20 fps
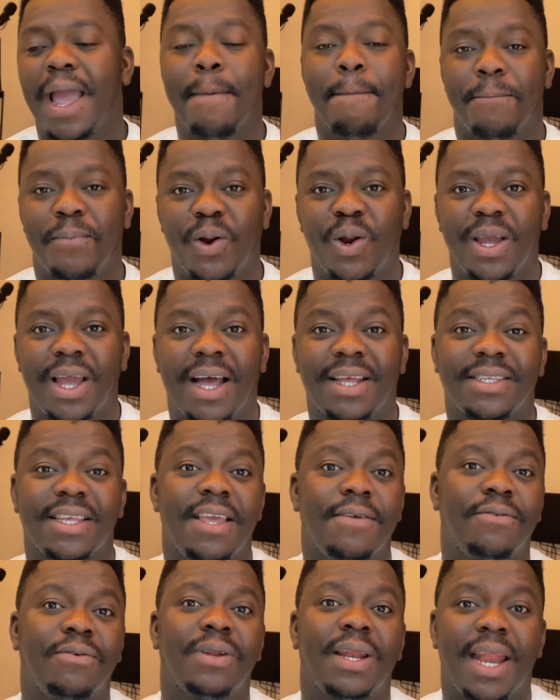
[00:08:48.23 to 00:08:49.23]
employers
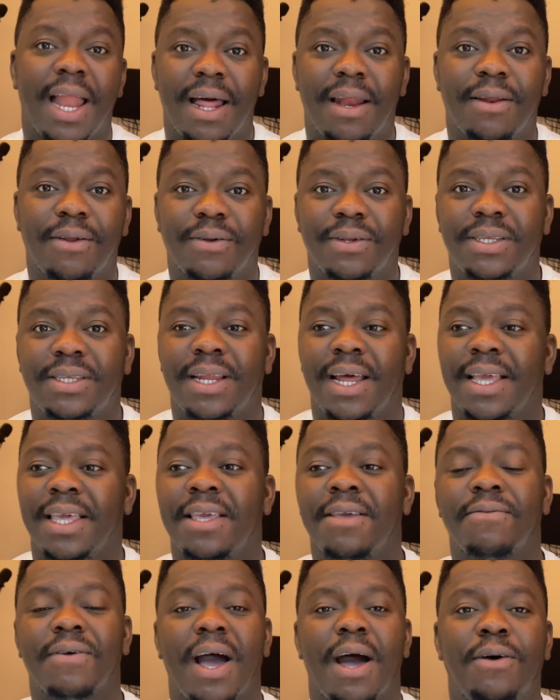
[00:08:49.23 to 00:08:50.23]
even landlords that
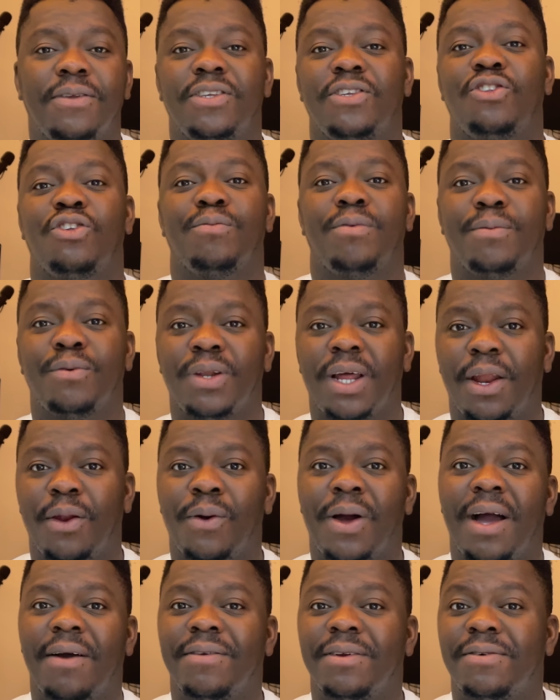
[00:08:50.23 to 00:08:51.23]
give houses to people that
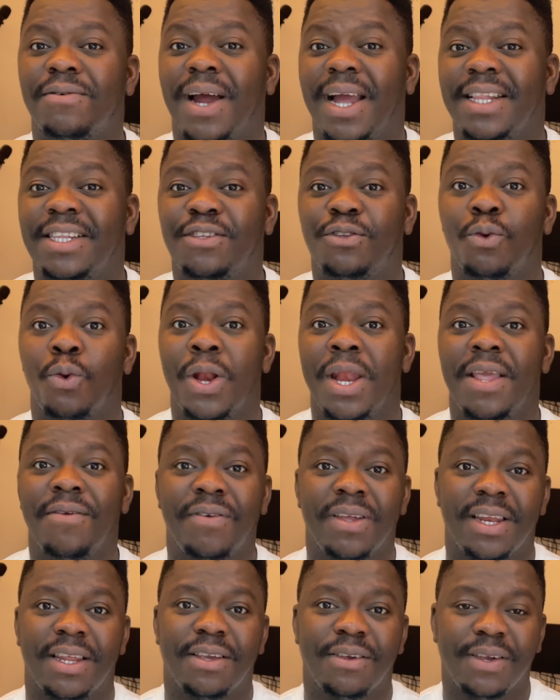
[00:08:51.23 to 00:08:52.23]
don't have the rights to live
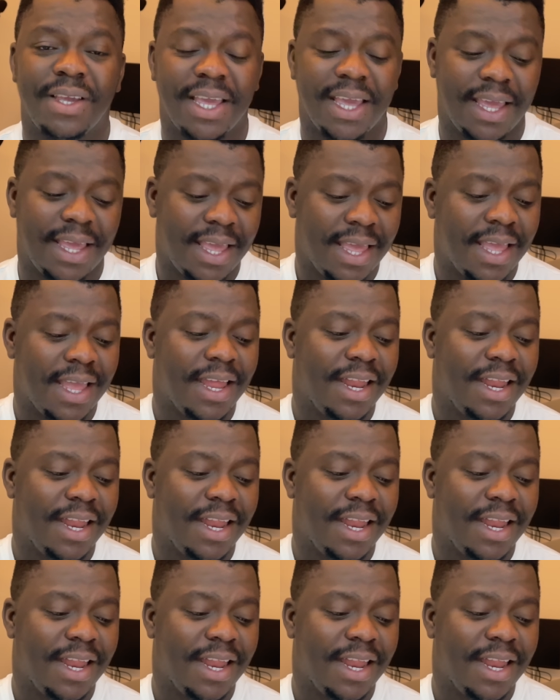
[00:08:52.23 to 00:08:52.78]
in the uk